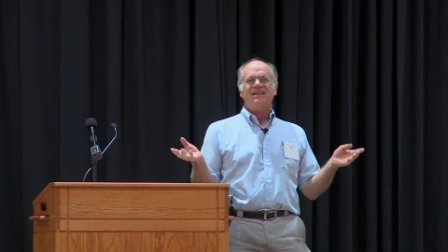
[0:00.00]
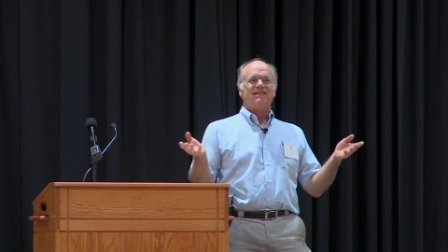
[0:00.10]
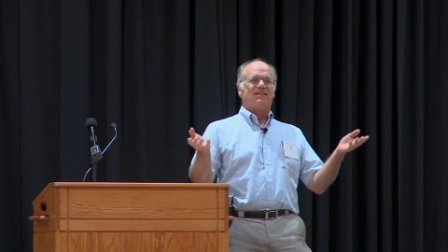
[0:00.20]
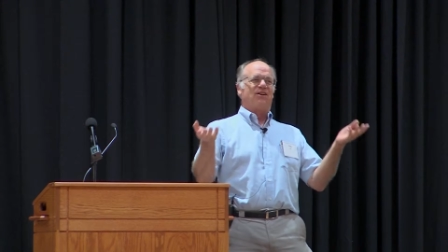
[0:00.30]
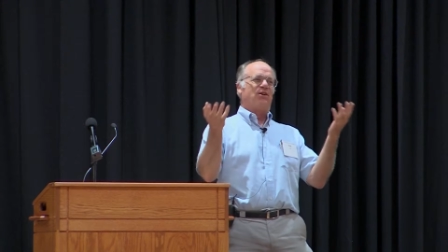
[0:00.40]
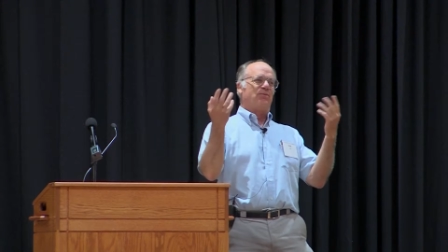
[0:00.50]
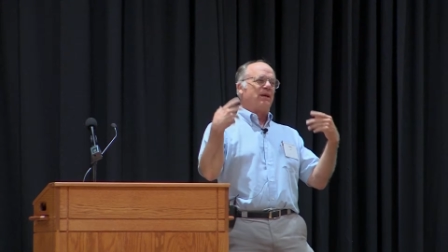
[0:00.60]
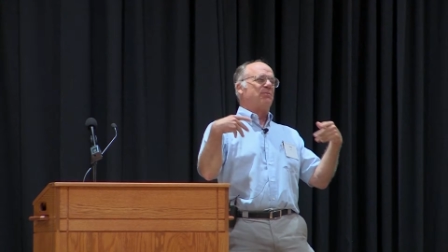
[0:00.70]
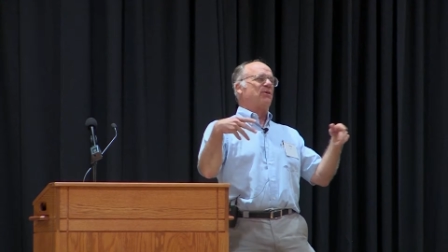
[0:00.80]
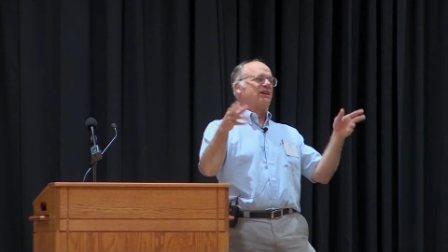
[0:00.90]
so
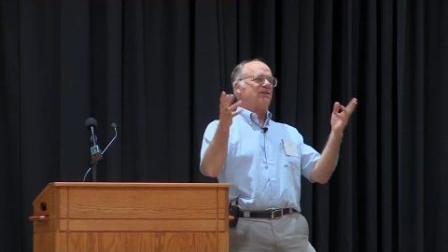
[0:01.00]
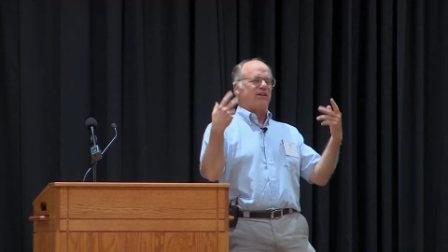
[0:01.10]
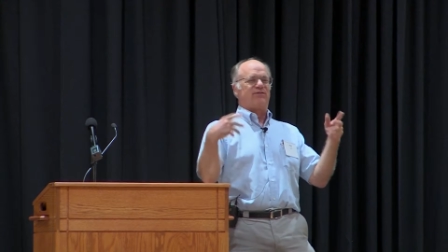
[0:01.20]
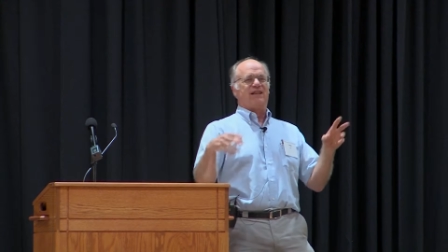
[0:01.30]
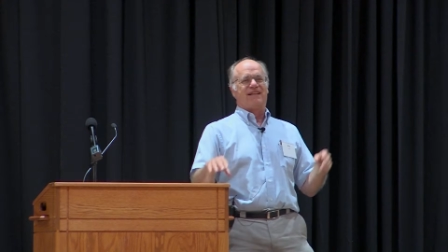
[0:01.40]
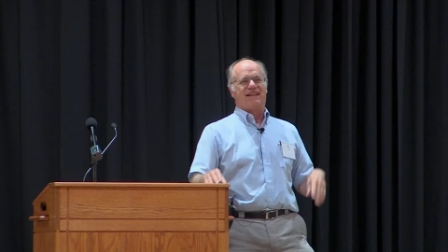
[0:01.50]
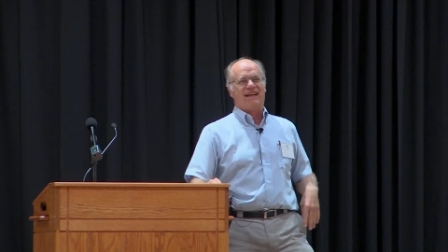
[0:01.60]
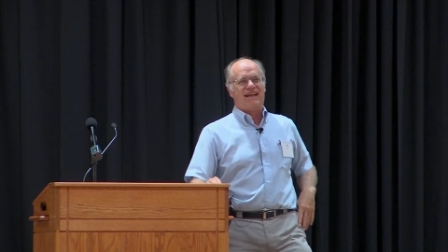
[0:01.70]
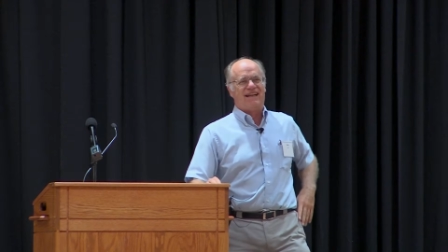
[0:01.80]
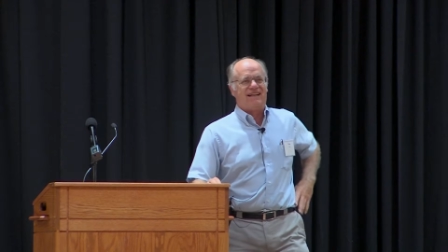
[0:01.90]
people can drift in
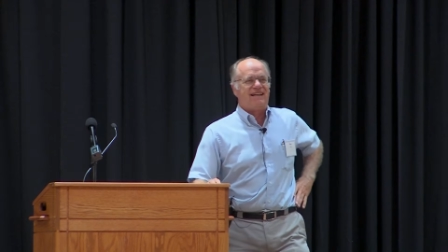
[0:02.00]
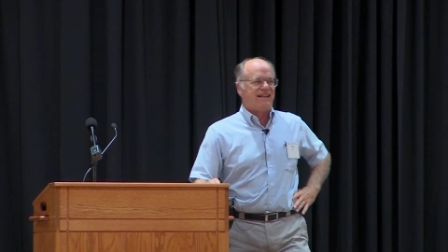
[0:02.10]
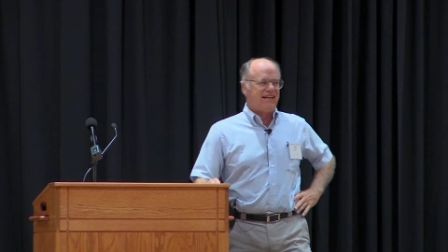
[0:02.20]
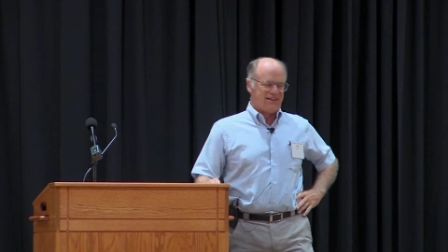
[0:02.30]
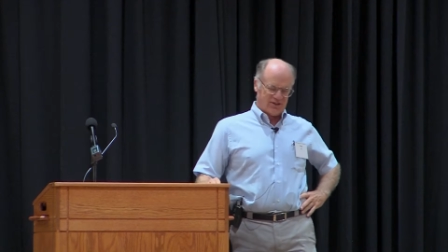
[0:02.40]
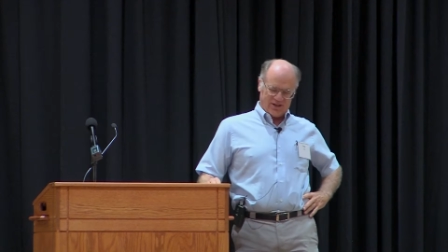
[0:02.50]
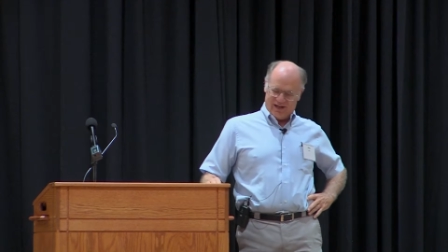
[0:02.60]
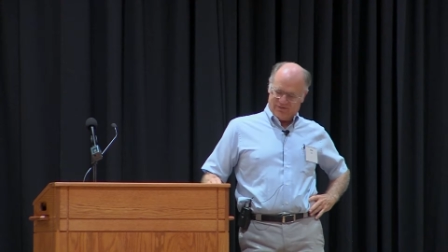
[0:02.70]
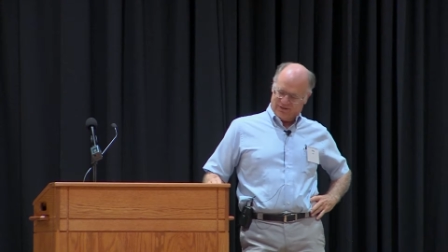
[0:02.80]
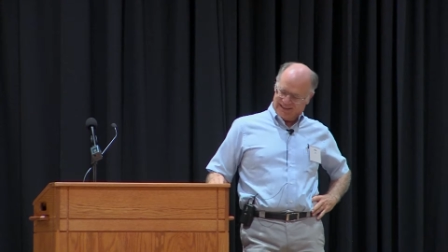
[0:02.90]
late and eat their
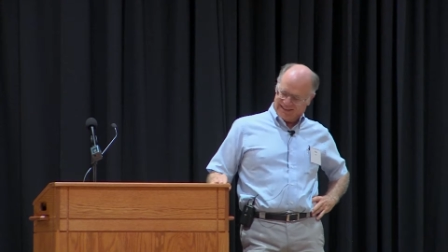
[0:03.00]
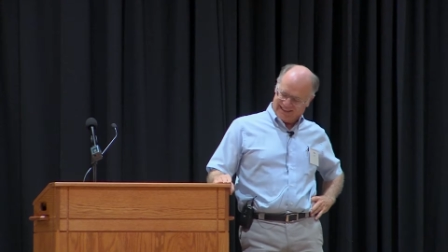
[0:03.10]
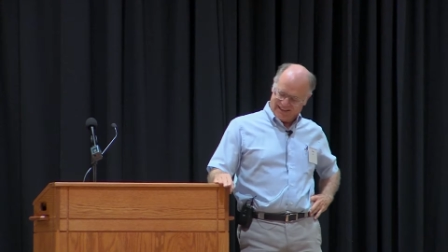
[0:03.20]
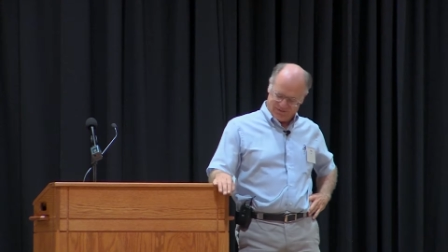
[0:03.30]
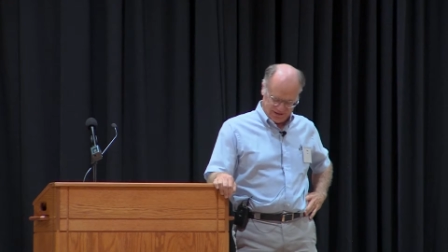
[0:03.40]
coffee and stuff.